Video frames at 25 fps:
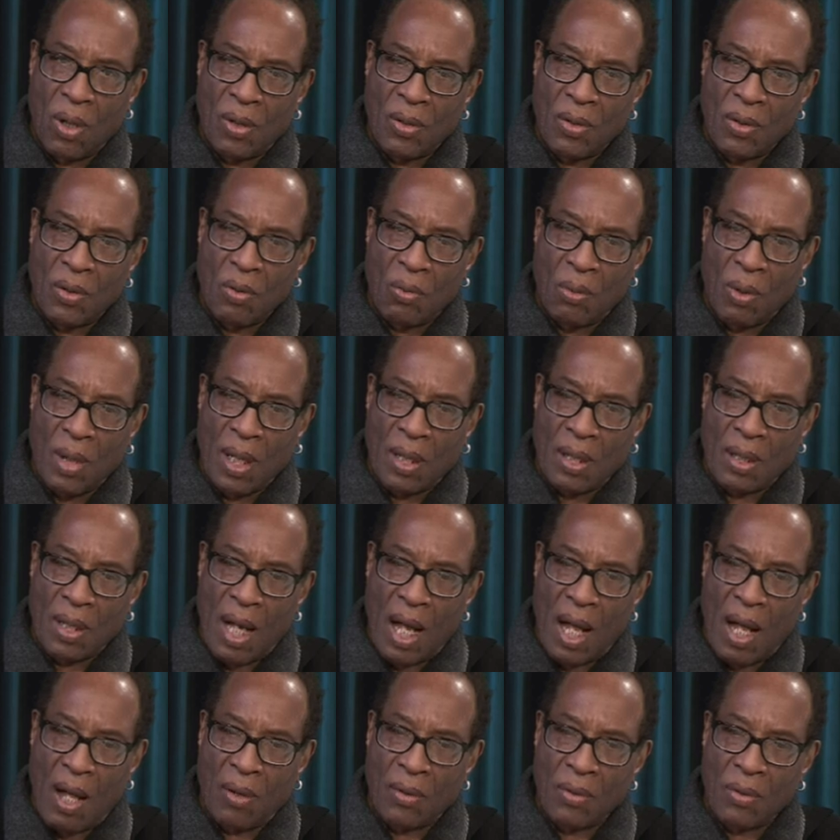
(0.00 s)
you went and
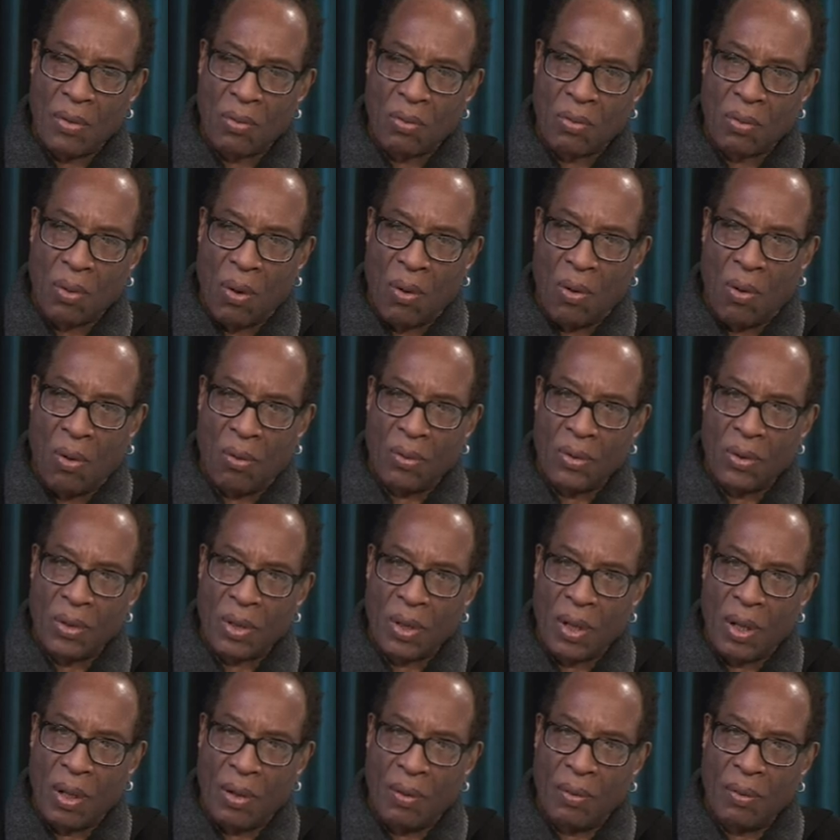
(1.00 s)
how you rolled. You
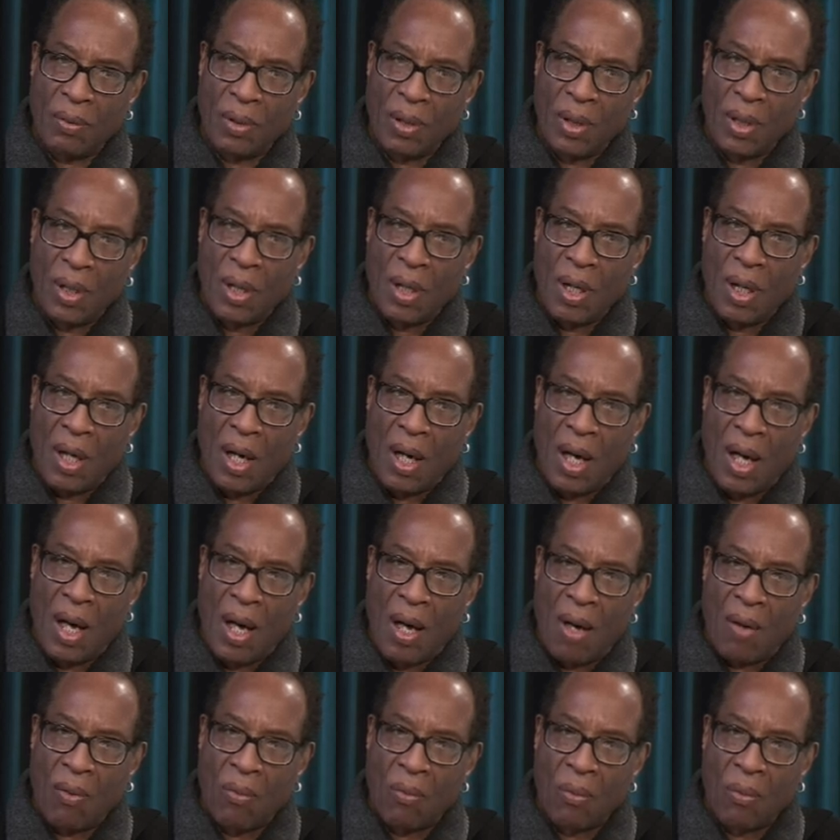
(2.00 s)
know,